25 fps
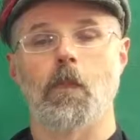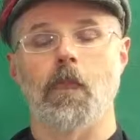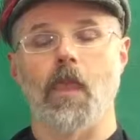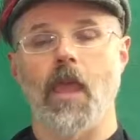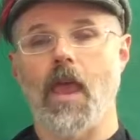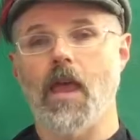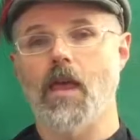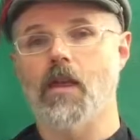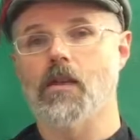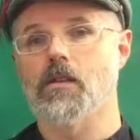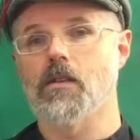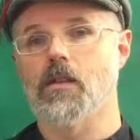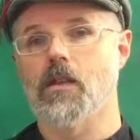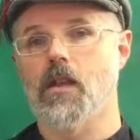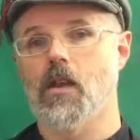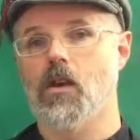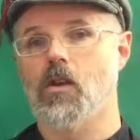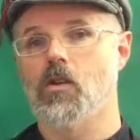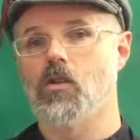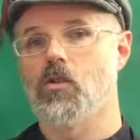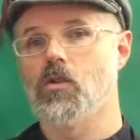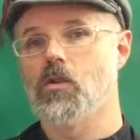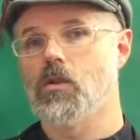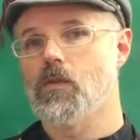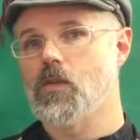and they are
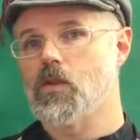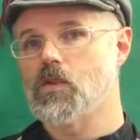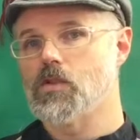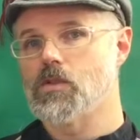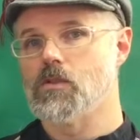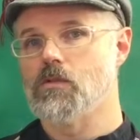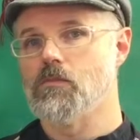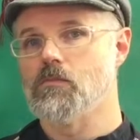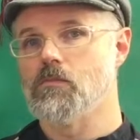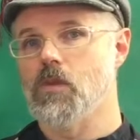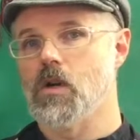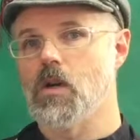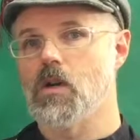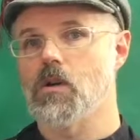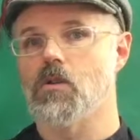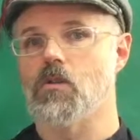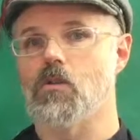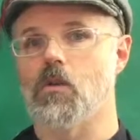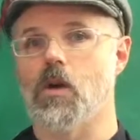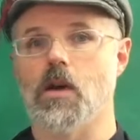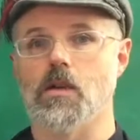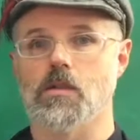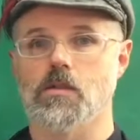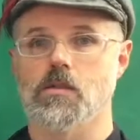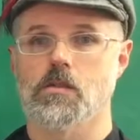universal
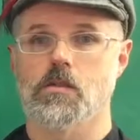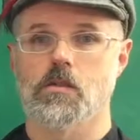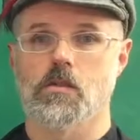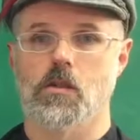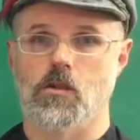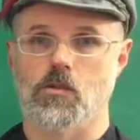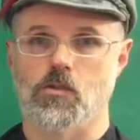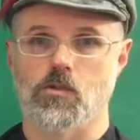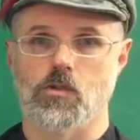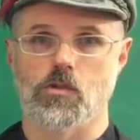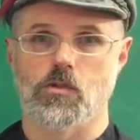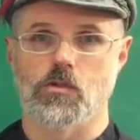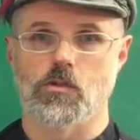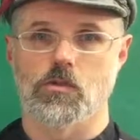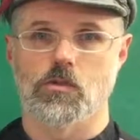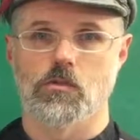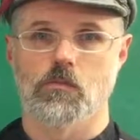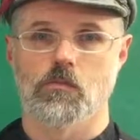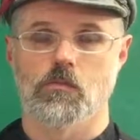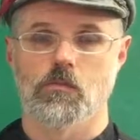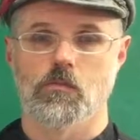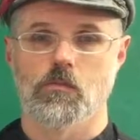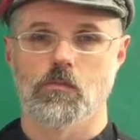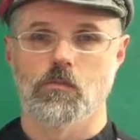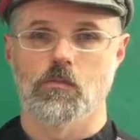across cultures.
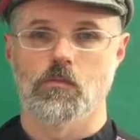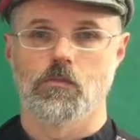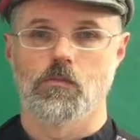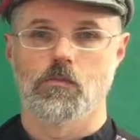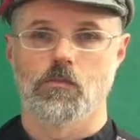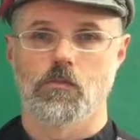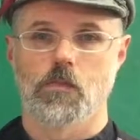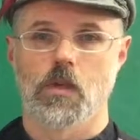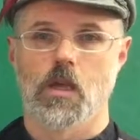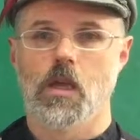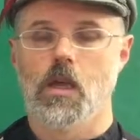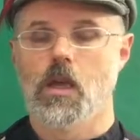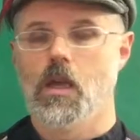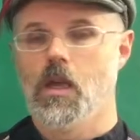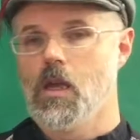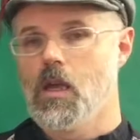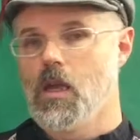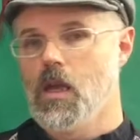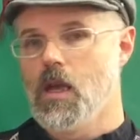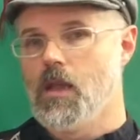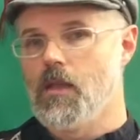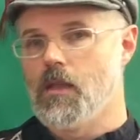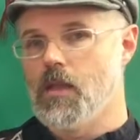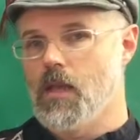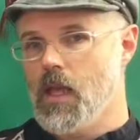
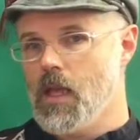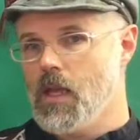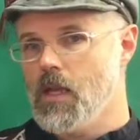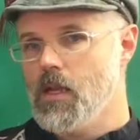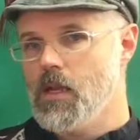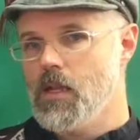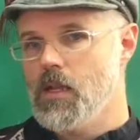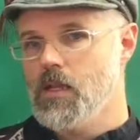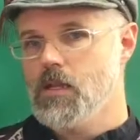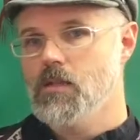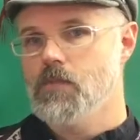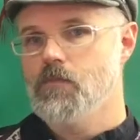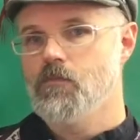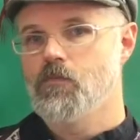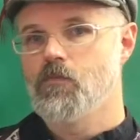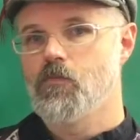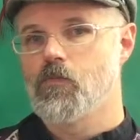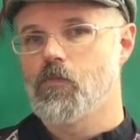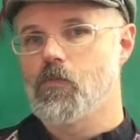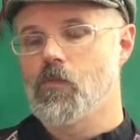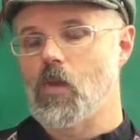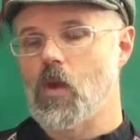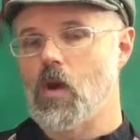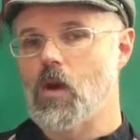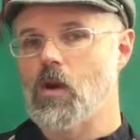The 8 needs
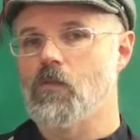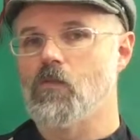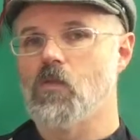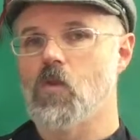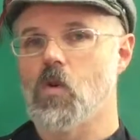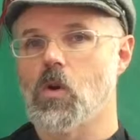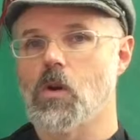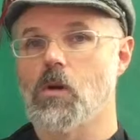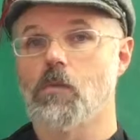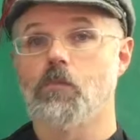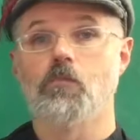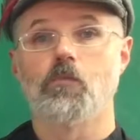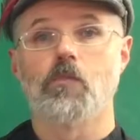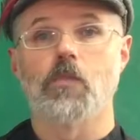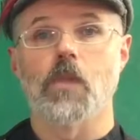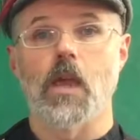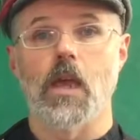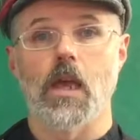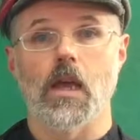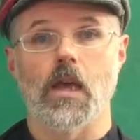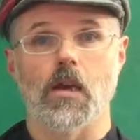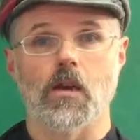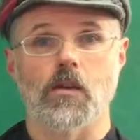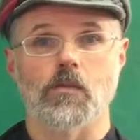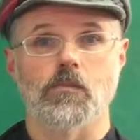are for
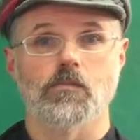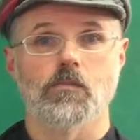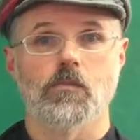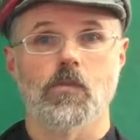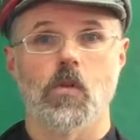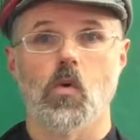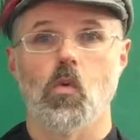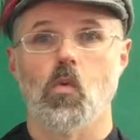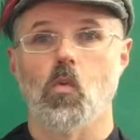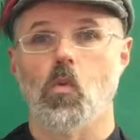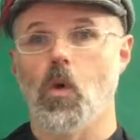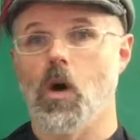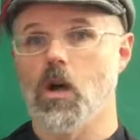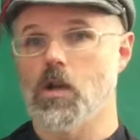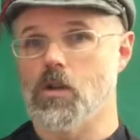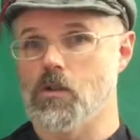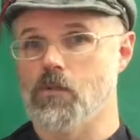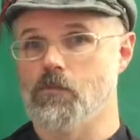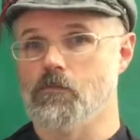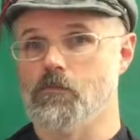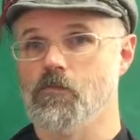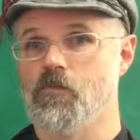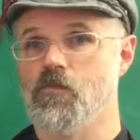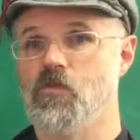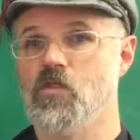air, water,
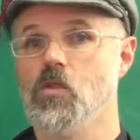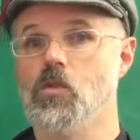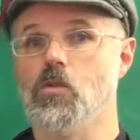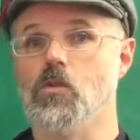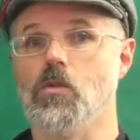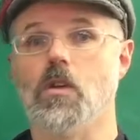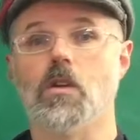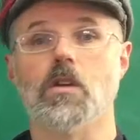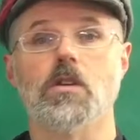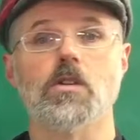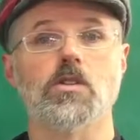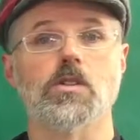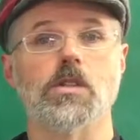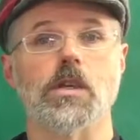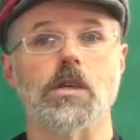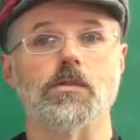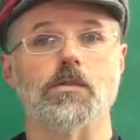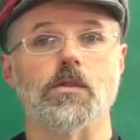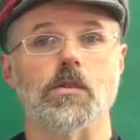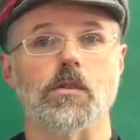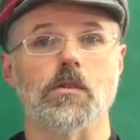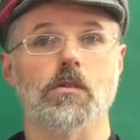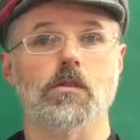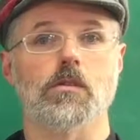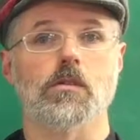food,
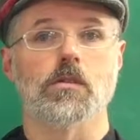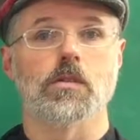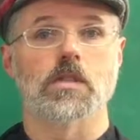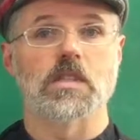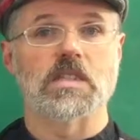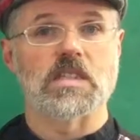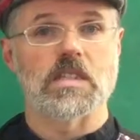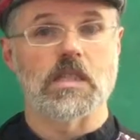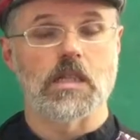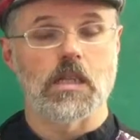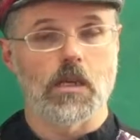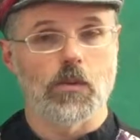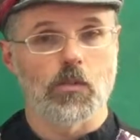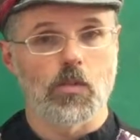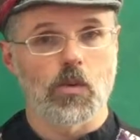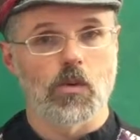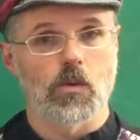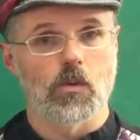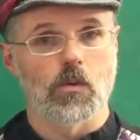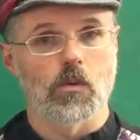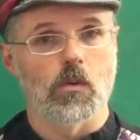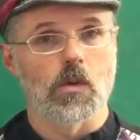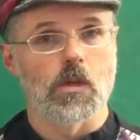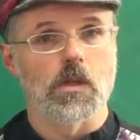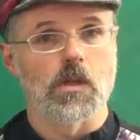shelter, sleep,
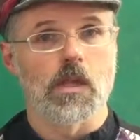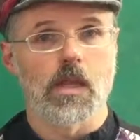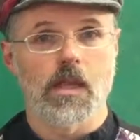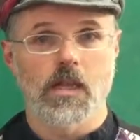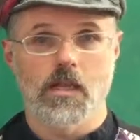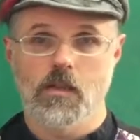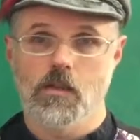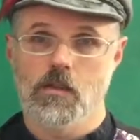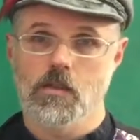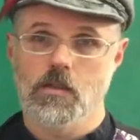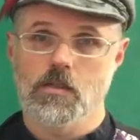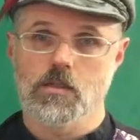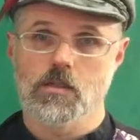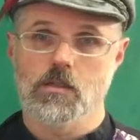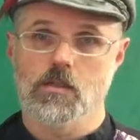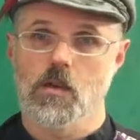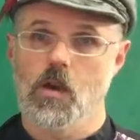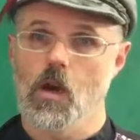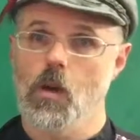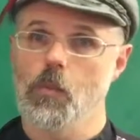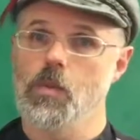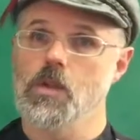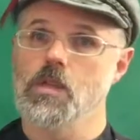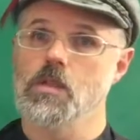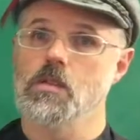relatedness,
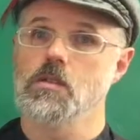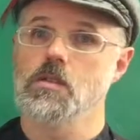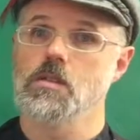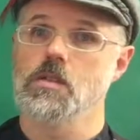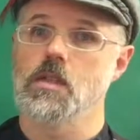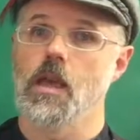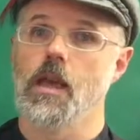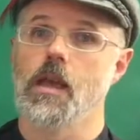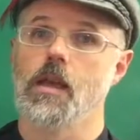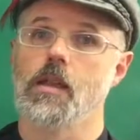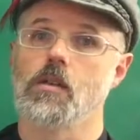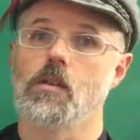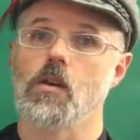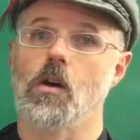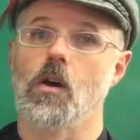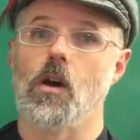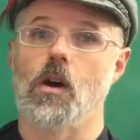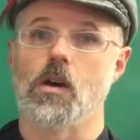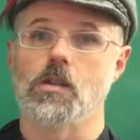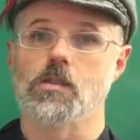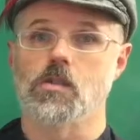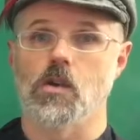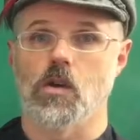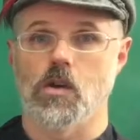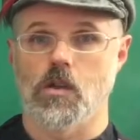competence, and
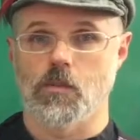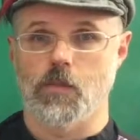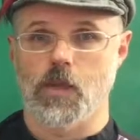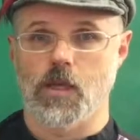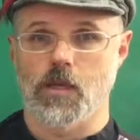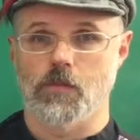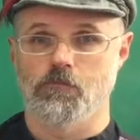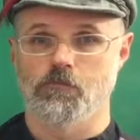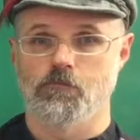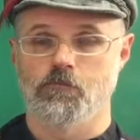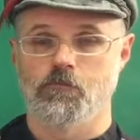autonomy.